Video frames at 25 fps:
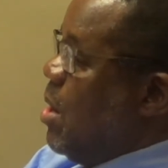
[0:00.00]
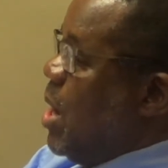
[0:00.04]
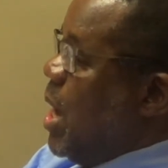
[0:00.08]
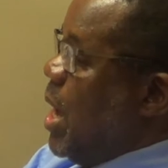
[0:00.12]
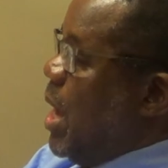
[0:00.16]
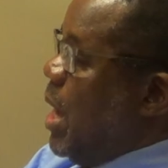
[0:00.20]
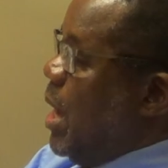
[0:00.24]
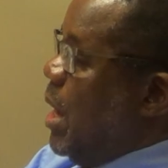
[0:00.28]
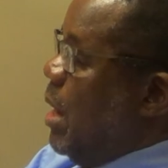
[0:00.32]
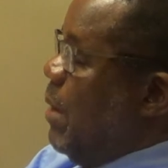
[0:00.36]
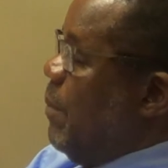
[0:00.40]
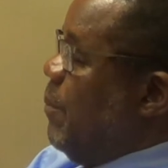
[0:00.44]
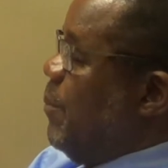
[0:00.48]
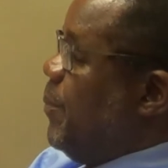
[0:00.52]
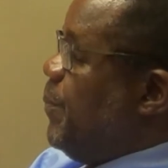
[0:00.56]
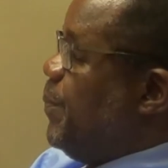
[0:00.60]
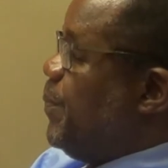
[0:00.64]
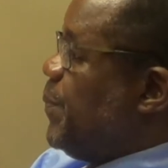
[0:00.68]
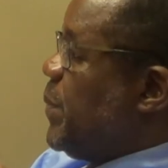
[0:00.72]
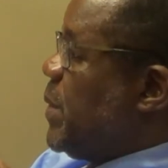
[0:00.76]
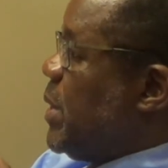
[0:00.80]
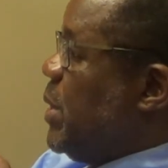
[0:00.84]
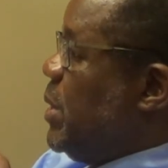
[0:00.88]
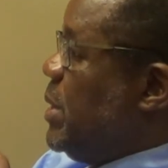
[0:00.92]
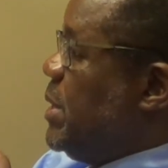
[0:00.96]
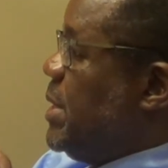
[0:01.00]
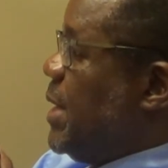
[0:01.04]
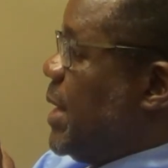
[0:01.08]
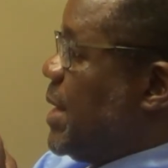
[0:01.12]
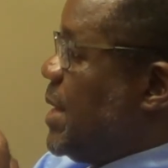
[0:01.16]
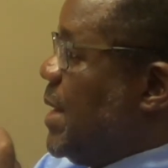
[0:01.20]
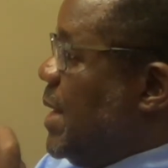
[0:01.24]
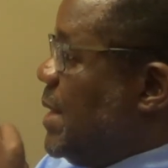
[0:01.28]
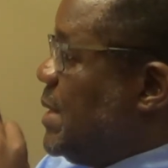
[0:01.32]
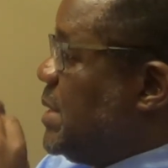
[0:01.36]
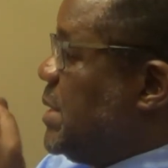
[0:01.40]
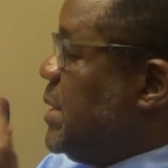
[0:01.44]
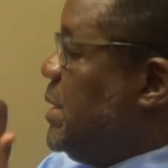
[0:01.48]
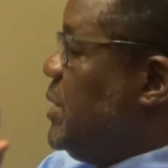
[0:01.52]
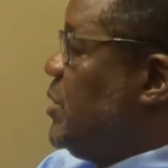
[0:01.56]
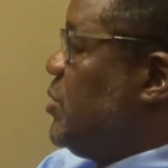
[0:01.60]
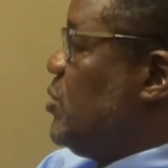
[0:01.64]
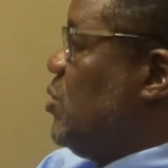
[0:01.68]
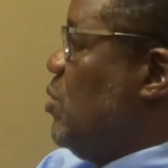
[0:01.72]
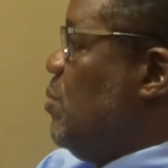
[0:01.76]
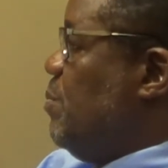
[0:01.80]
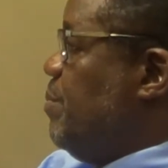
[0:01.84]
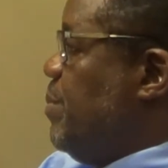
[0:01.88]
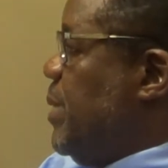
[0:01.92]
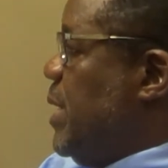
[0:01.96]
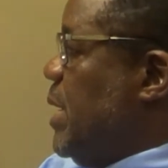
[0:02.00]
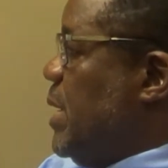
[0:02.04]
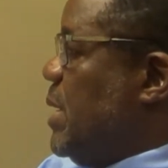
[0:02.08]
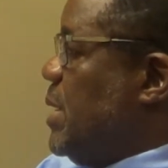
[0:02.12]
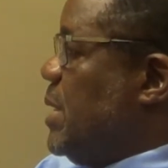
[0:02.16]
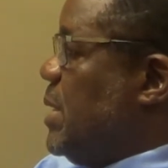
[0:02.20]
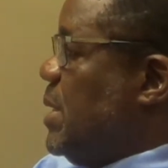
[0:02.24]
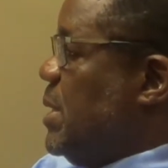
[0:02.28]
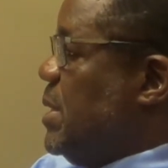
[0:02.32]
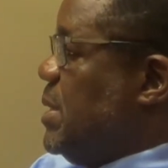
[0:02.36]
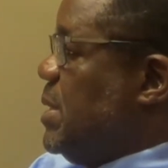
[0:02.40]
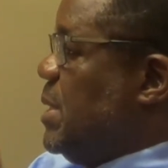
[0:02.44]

The country is so big,